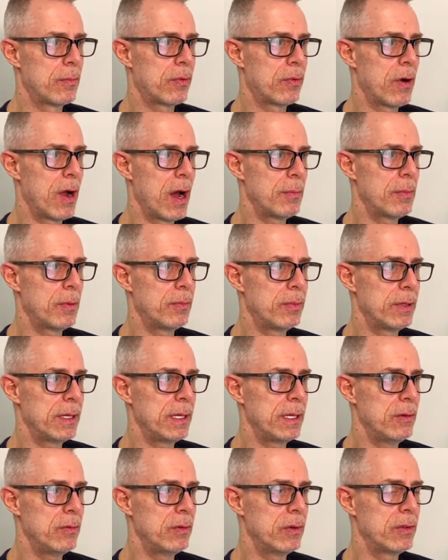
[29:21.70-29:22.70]

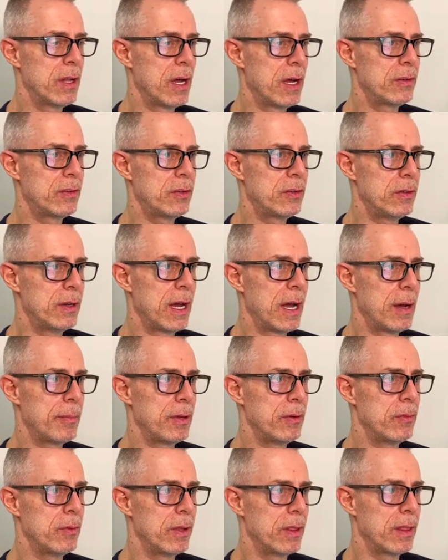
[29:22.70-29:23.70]
probably he was not too
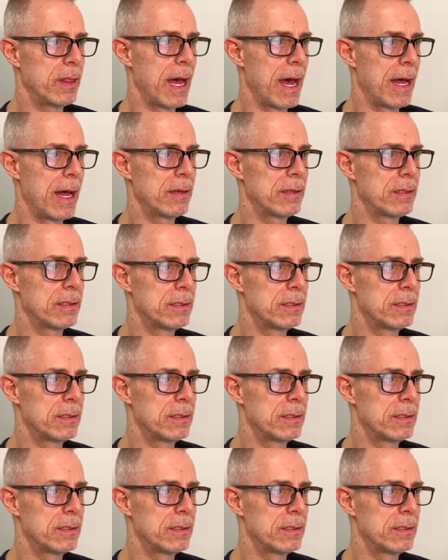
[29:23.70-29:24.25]
happy with that.